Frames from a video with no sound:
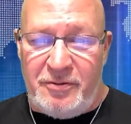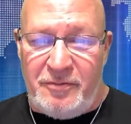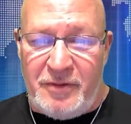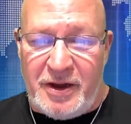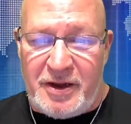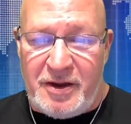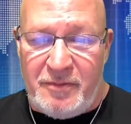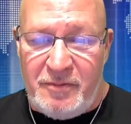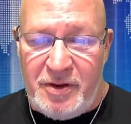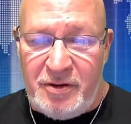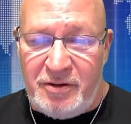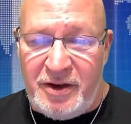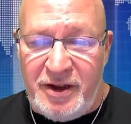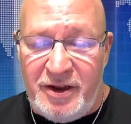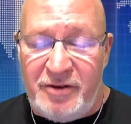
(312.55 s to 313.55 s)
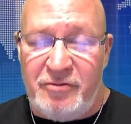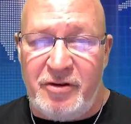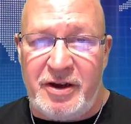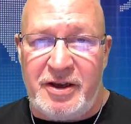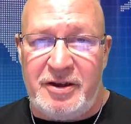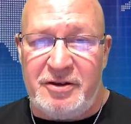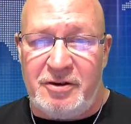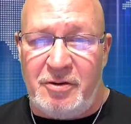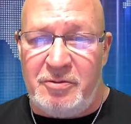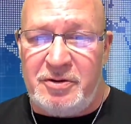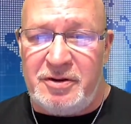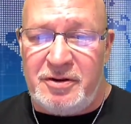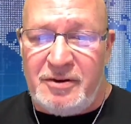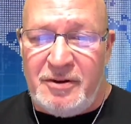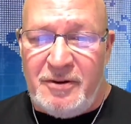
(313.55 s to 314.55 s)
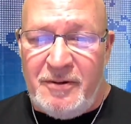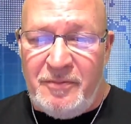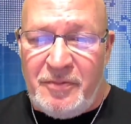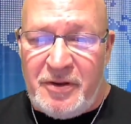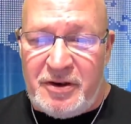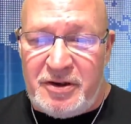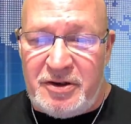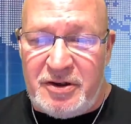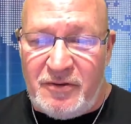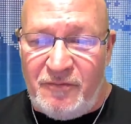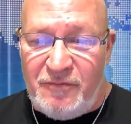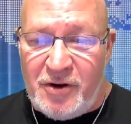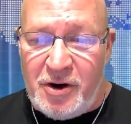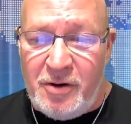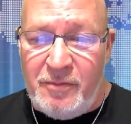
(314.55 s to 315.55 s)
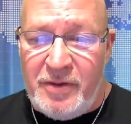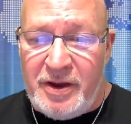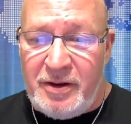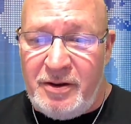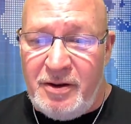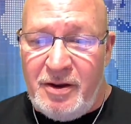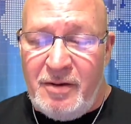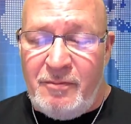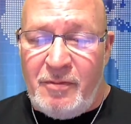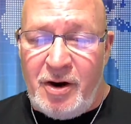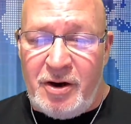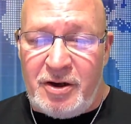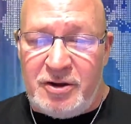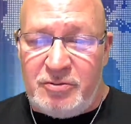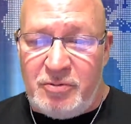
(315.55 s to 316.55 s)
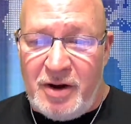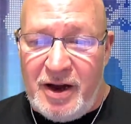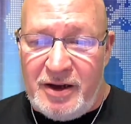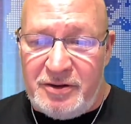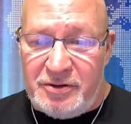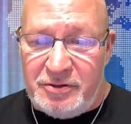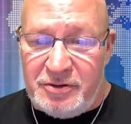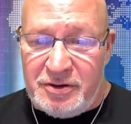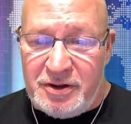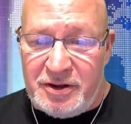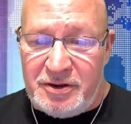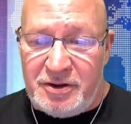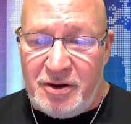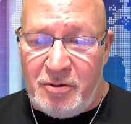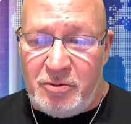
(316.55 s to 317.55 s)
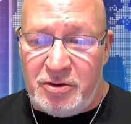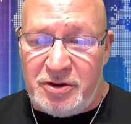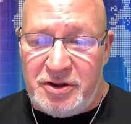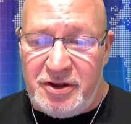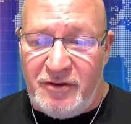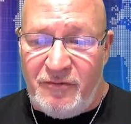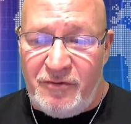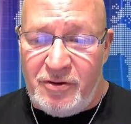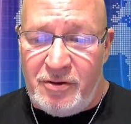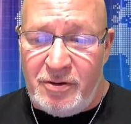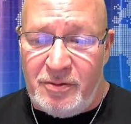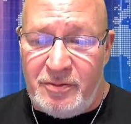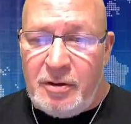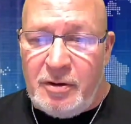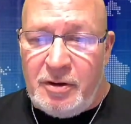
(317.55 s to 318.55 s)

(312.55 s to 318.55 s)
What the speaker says: Now, Camille Hedrick is always, she's affirming Marcus Rogers. I saw where she affirmed